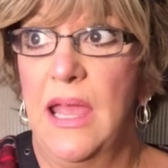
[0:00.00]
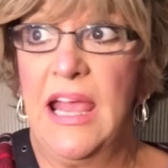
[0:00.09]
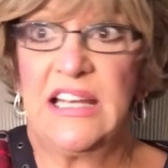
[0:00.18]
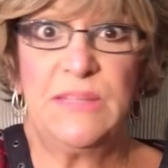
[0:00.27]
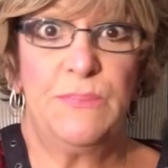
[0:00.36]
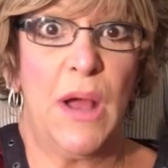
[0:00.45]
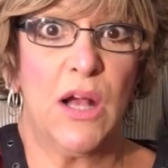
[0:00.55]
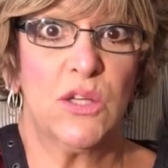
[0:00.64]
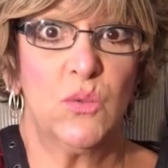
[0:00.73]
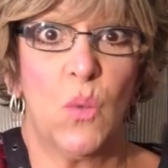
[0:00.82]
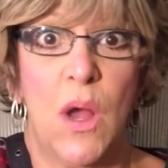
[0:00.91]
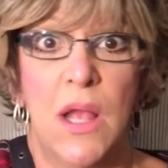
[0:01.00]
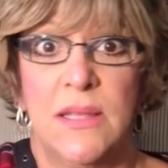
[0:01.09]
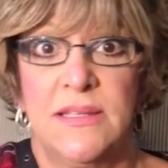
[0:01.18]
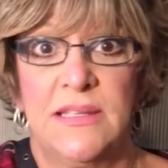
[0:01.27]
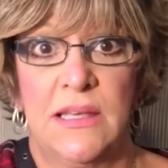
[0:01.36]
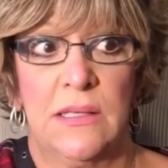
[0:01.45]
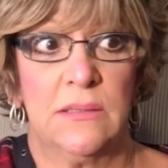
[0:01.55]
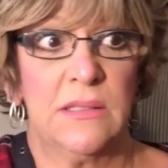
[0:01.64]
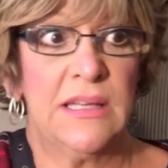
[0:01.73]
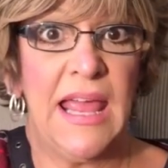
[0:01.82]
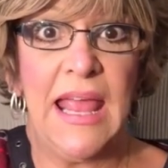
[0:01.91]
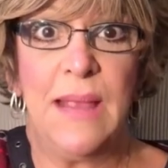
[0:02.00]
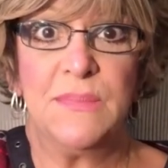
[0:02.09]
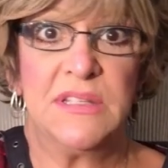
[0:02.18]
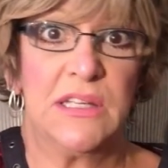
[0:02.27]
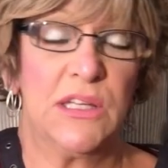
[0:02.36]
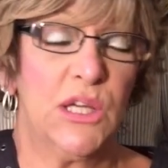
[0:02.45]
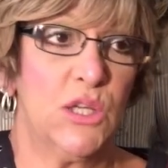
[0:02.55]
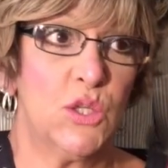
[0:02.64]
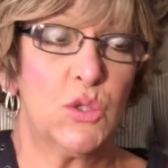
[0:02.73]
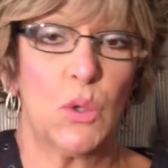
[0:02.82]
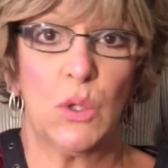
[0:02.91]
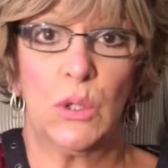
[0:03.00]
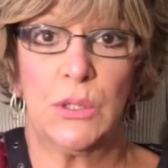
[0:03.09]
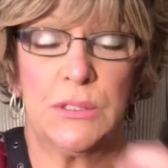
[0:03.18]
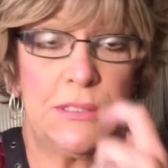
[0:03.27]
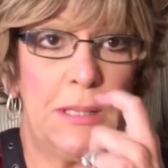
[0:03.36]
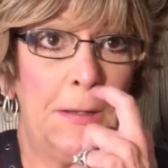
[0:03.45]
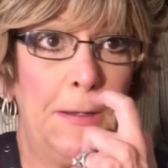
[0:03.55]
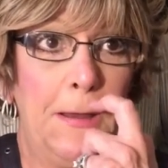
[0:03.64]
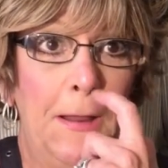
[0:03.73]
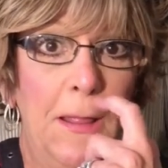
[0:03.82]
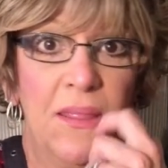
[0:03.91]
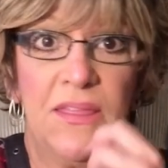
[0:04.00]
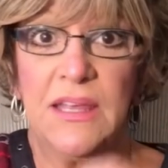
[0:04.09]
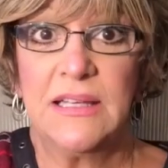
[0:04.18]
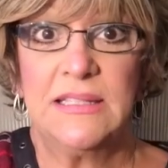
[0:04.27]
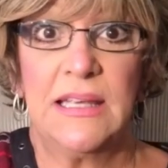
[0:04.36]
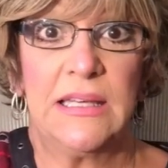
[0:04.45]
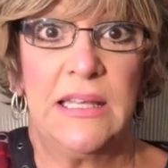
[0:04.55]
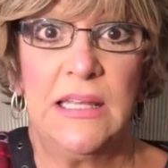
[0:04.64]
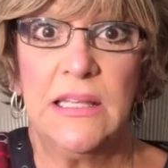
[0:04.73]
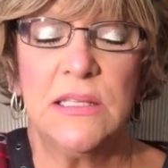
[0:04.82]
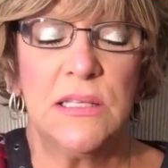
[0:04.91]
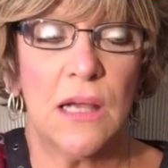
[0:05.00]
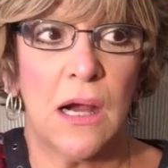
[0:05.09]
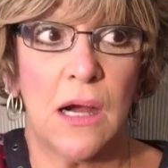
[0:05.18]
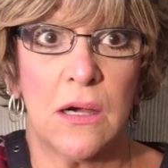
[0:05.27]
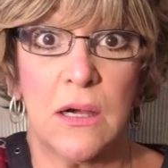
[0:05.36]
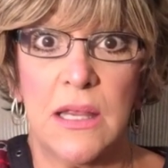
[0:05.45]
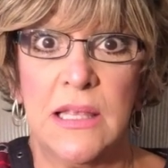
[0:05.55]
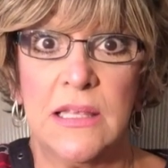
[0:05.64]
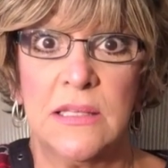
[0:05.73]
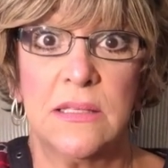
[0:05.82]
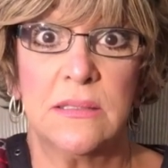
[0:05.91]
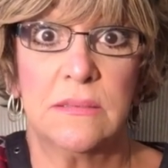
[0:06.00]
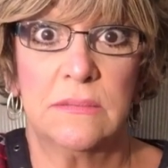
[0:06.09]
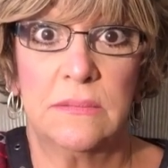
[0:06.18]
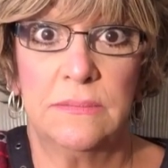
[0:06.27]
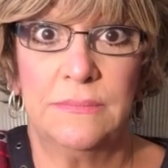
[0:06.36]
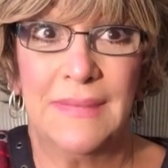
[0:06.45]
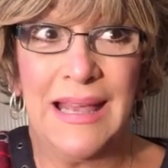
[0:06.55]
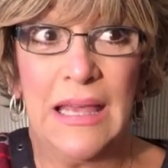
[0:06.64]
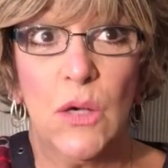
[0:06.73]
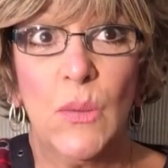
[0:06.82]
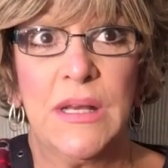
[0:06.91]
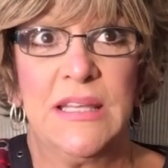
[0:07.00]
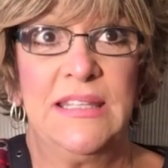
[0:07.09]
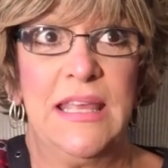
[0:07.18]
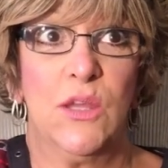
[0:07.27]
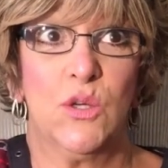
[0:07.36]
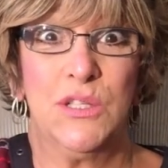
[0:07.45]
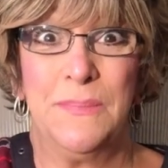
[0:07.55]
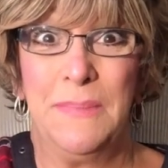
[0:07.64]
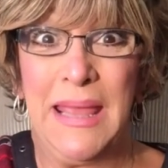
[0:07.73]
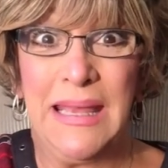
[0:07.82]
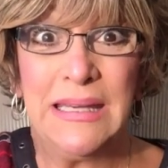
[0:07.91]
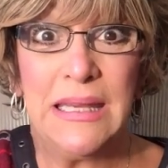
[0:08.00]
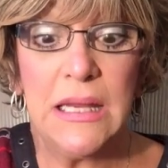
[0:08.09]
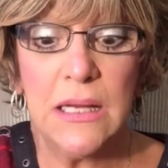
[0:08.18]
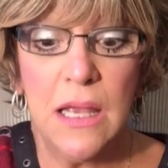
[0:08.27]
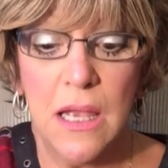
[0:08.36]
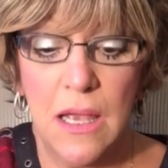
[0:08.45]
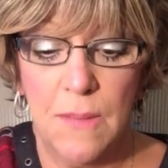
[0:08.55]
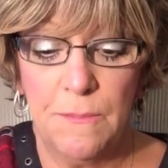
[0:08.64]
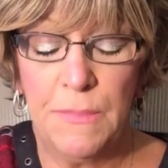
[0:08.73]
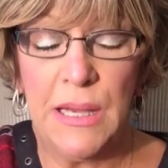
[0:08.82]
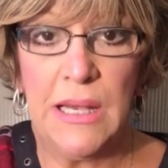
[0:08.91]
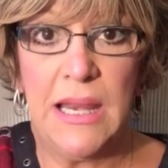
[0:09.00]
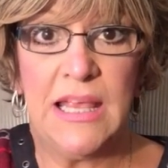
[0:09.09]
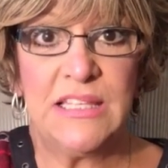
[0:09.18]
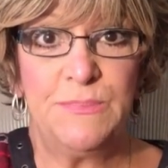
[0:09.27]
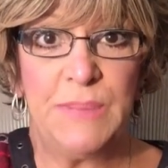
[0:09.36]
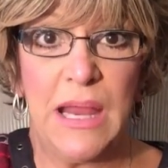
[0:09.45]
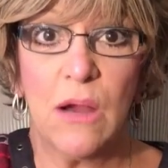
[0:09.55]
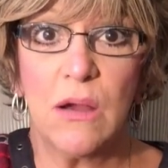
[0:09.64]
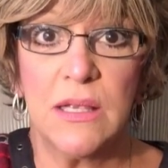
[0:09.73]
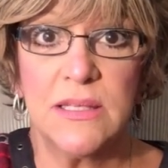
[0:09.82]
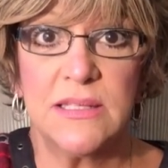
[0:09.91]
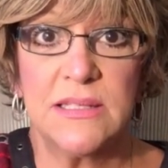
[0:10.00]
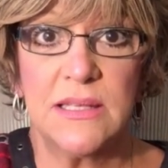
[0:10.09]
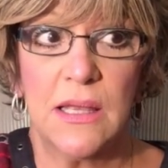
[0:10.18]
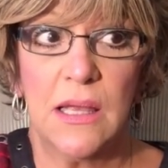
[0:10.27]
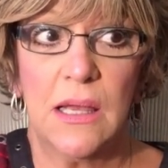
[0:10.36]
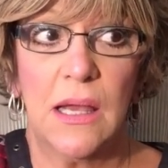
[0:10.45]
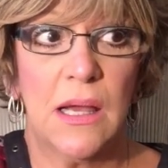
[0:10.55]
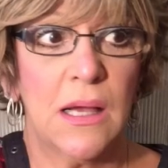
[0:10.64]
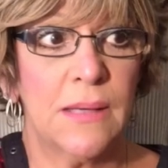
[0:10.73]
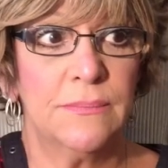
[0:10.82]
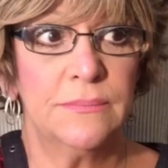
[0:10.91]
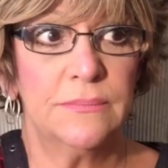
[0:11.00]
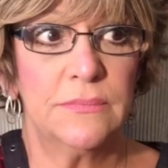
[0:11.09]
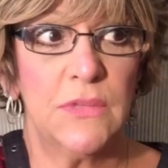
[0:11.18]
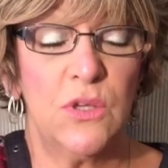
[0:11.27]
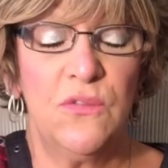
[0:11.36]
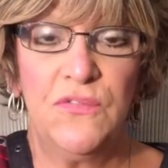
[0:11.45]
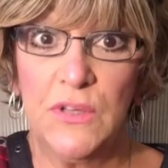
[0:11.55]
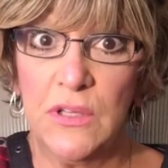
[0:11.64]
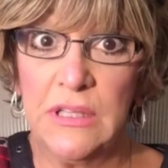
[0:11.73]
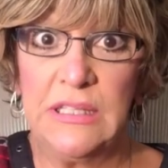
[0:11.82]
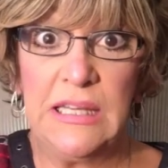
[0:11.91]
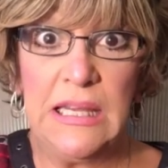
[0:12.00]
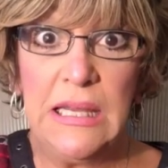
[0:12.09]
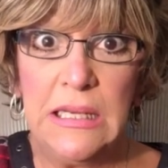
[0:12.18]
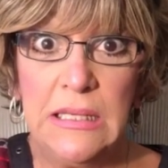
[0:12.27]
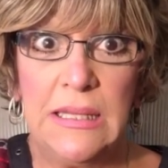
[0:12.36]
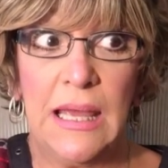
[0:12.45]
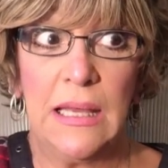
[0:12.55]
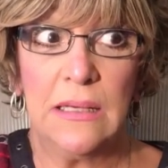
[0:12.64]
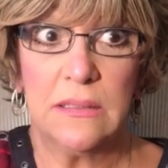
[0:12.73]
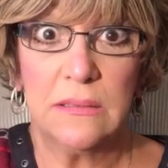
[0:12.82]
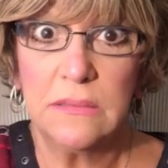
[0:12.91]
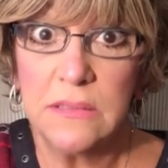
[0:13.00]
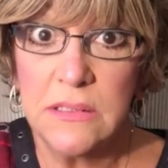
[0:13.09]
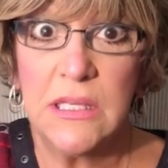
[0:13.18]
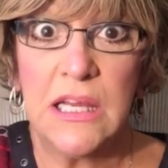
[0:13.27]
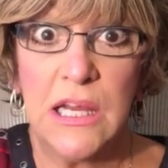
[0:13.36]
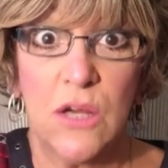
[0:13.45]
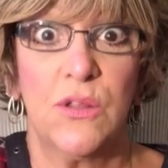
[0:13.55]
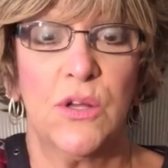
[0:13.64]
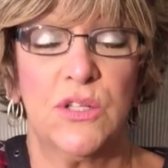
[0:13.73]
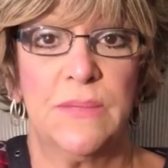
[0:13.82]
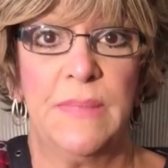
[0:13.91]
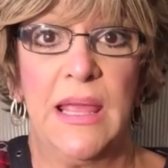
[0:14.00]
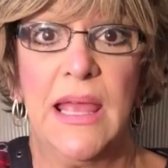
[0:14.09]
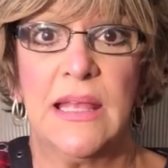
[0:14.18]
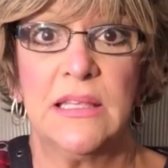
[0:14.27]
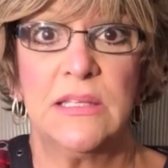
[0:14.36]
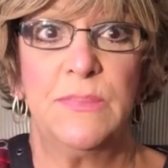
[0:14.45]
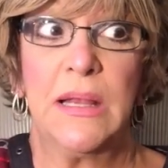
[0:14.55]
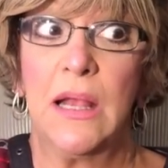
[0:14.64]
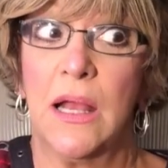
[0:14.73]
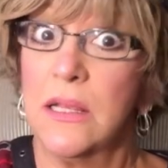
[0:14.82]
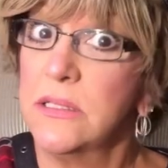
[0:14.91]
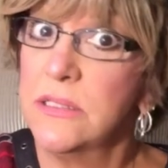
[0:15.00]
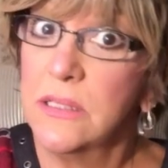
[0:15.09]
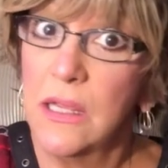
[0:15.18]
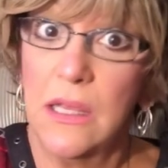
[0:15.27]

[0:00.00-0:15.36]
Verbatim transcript: Xbox Ones and games and controllers and things that kids are in, I don't want to say they're demanding, but as parents, um, you feel the need that to hear their demands because